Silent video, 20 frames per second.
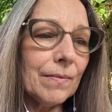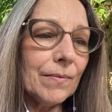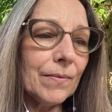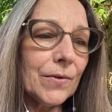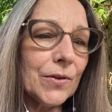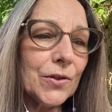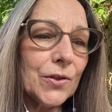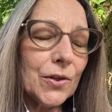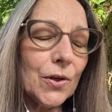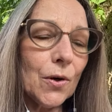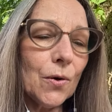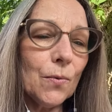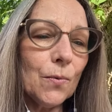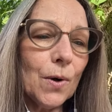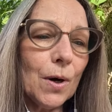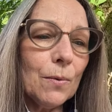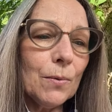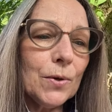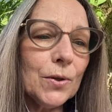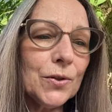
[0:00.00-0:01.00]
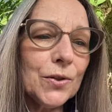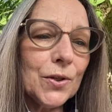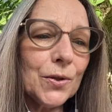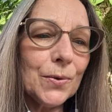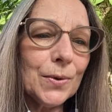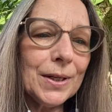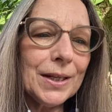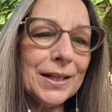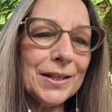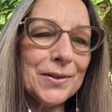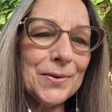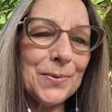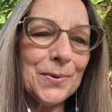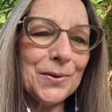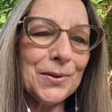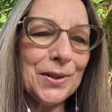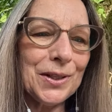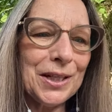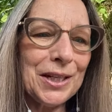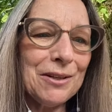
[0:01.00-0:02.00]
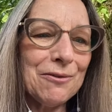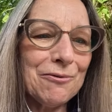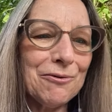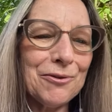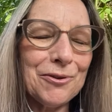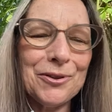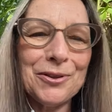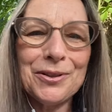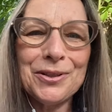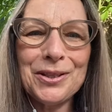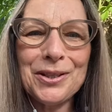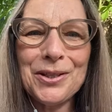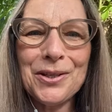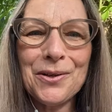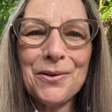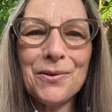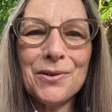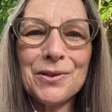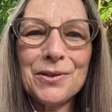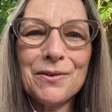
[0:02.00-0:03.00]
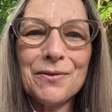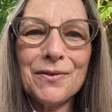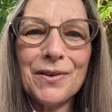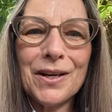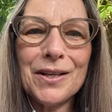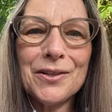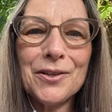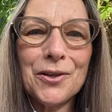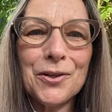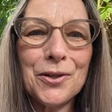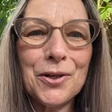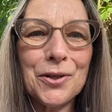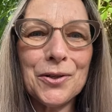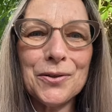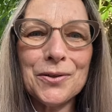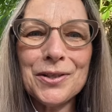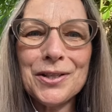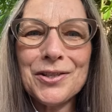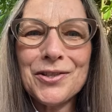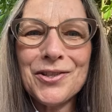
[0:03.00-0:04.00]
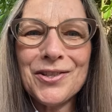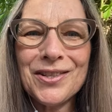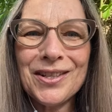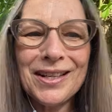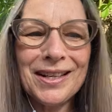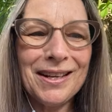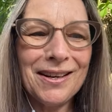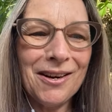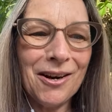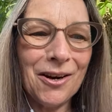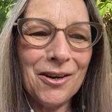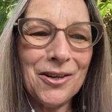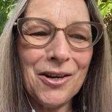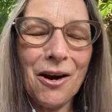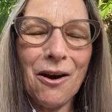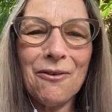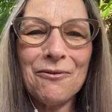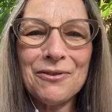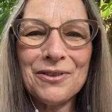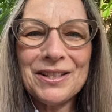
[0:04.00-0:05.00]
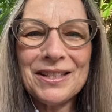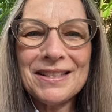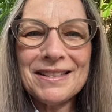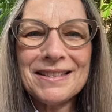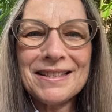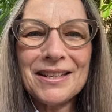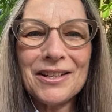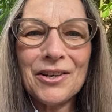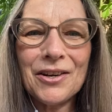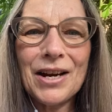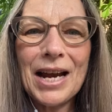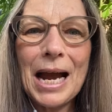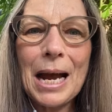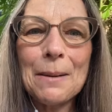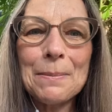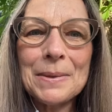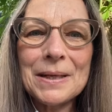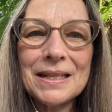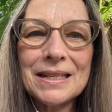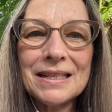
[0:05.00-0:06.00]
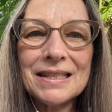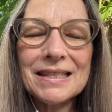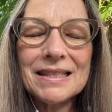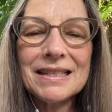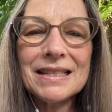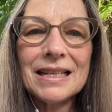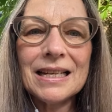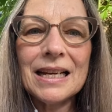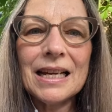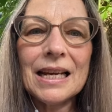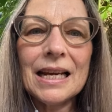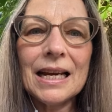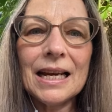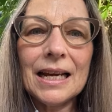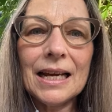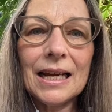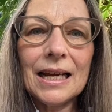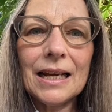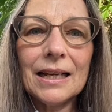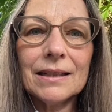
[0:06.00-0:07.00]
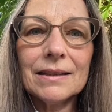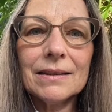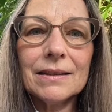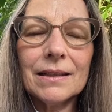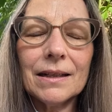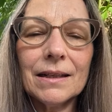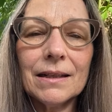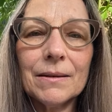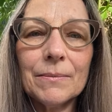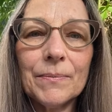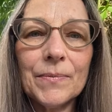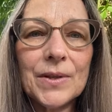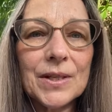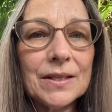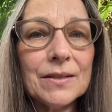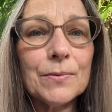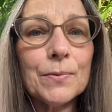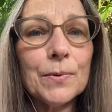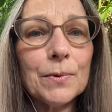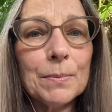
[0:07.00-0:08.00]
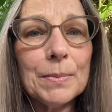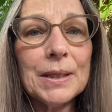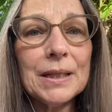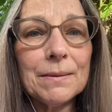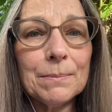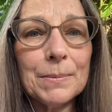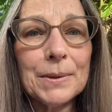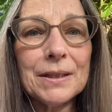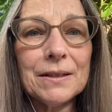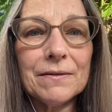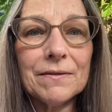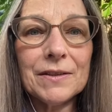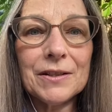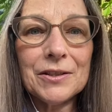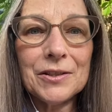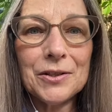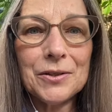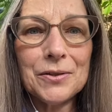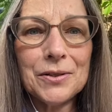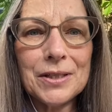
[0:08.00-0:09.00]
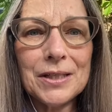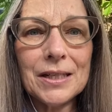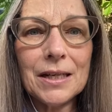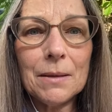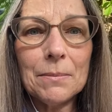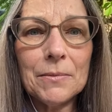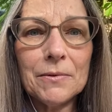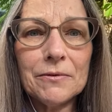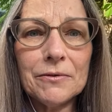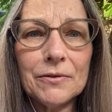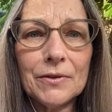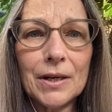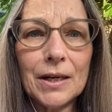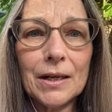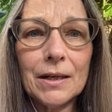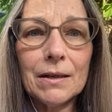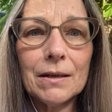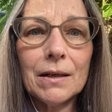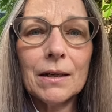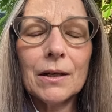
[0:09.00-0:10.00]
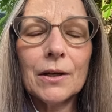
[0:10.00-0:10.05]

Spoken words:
So what we're doing is we're looking for, you know, to find our courage, our confidence, and our happiness. And this will be a bit of a doozy, I'm afraid.